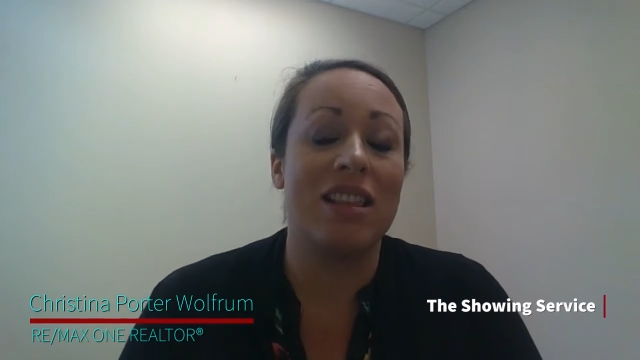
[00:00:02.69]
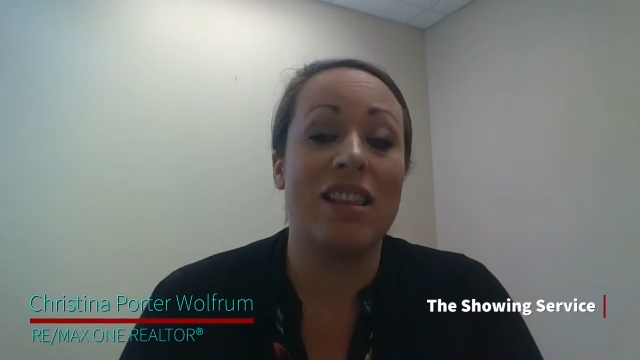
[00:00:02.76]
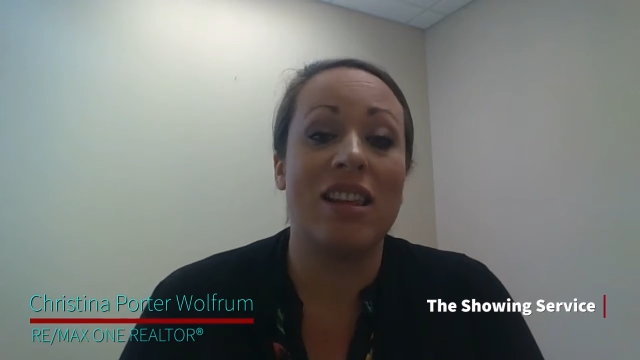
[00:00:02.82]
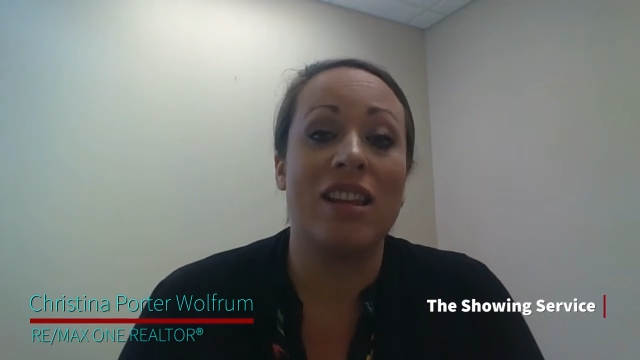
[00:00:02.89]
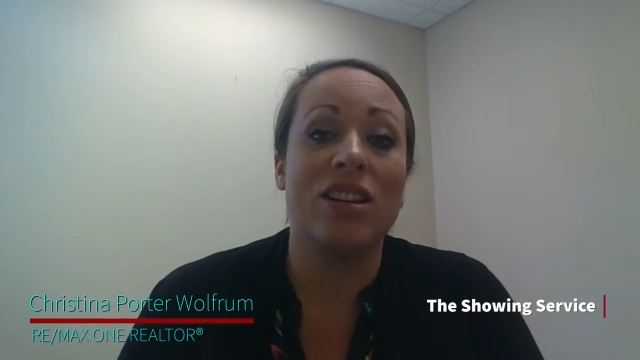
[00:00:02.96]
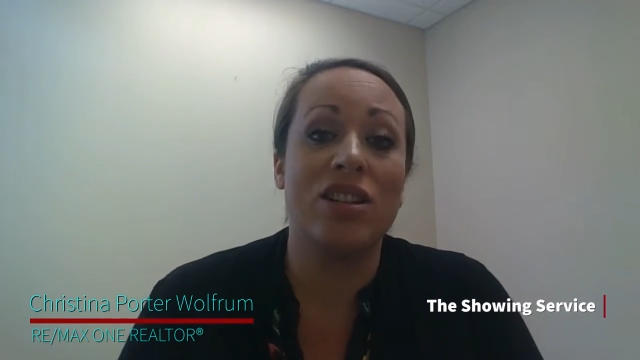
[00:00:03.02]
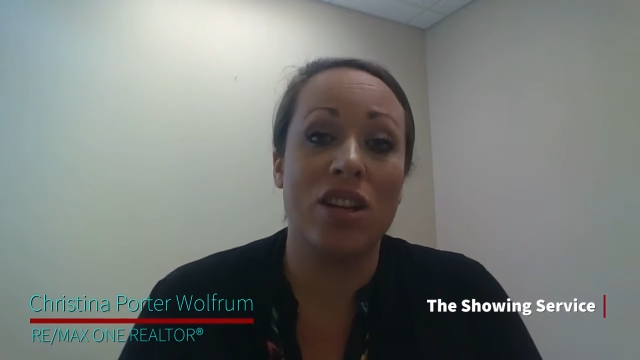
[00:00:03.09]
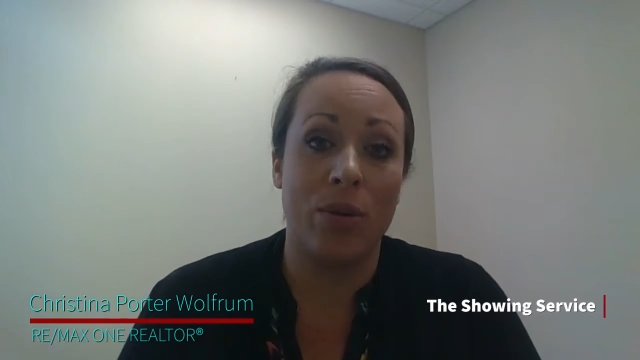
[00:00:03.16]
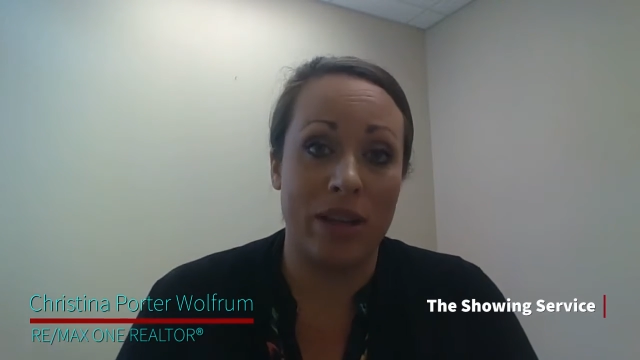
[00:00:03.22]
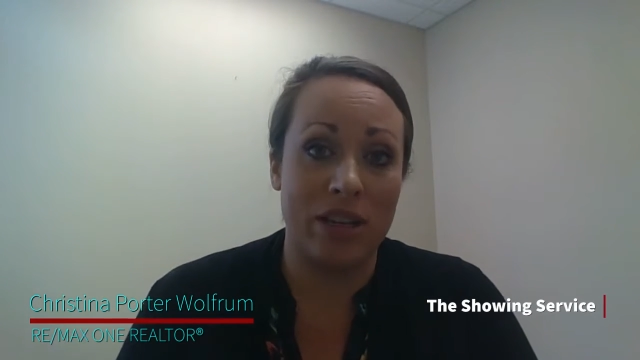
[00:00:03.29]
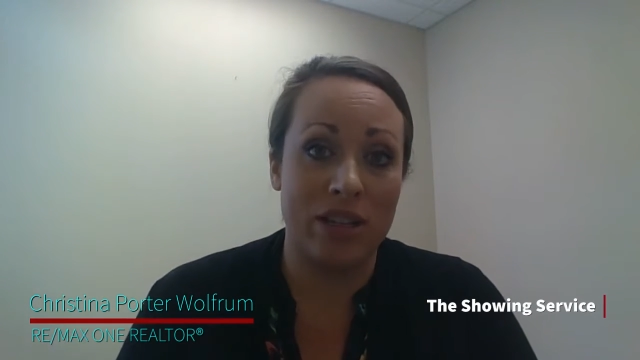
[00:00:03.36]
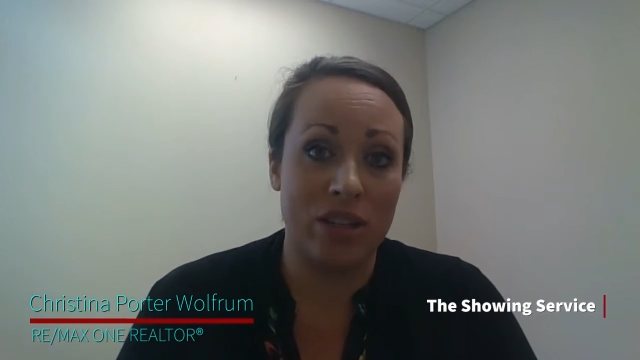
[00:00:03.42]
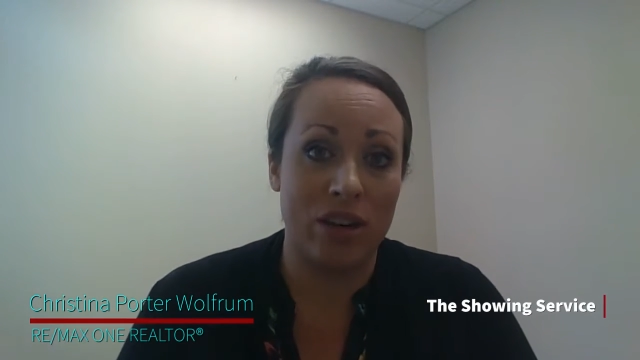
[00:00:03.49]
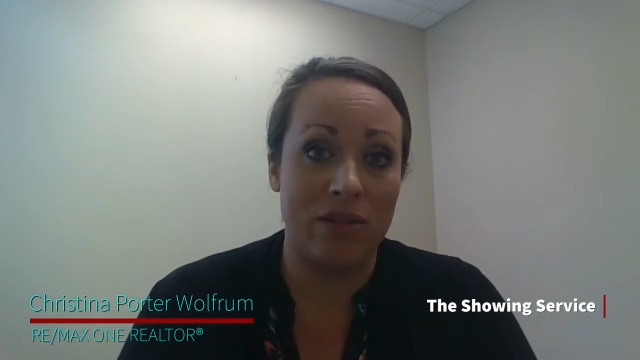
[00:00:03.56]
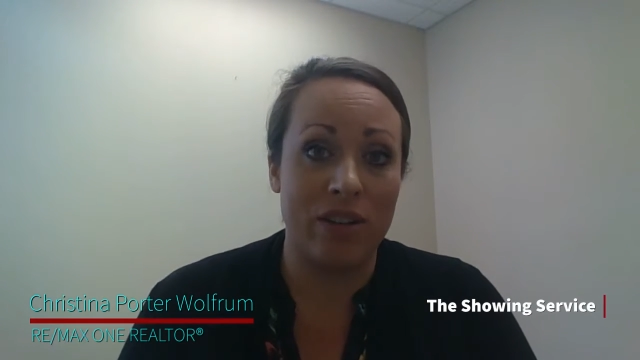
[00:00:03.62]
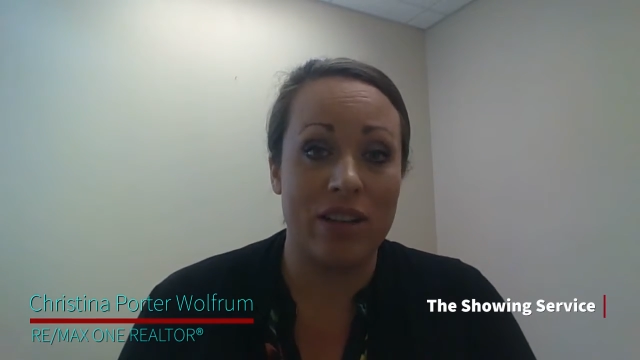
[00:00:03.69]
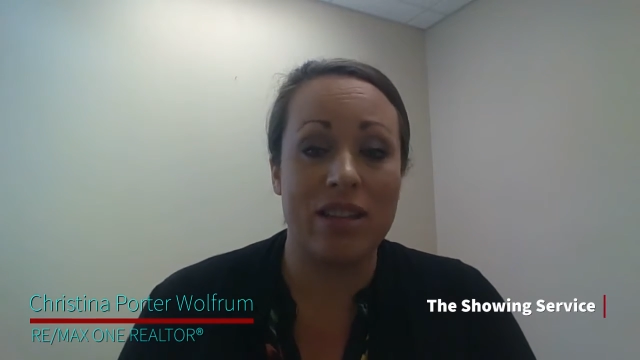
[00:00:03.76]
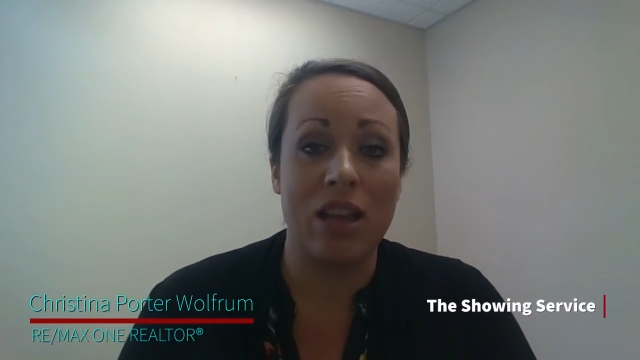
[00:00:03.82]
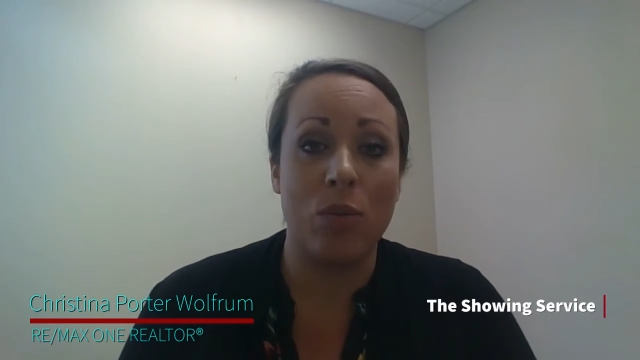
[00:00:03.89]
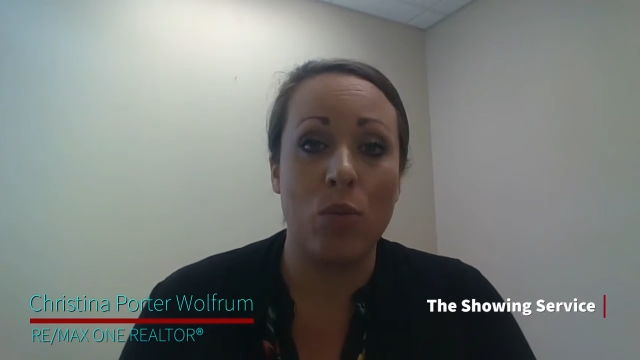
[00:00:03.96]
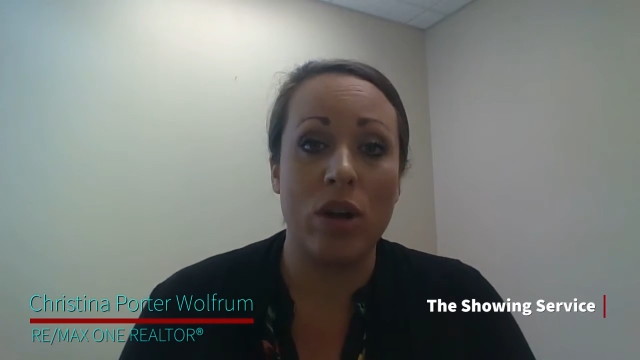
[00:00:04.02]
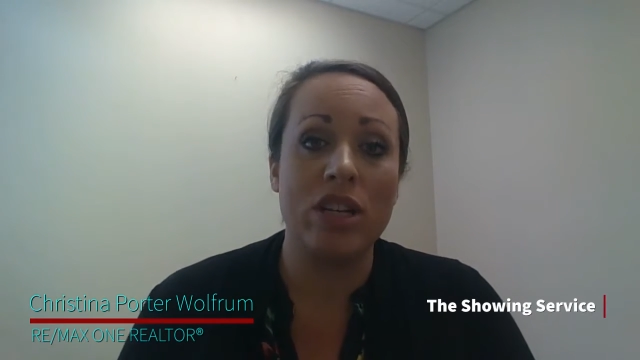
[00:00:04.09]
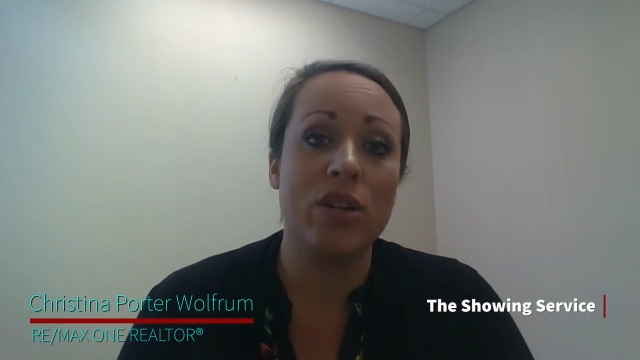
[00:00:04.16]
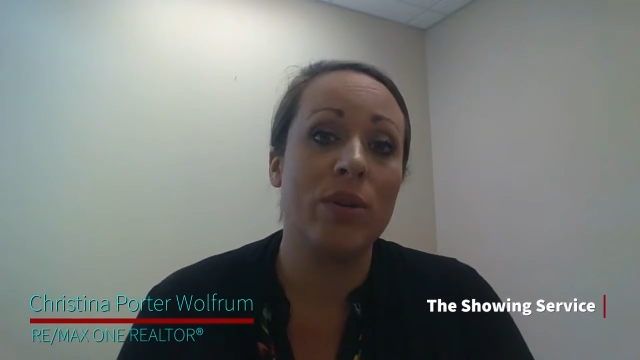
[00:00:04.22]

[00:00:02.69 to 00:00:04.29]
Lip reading: the showing service and what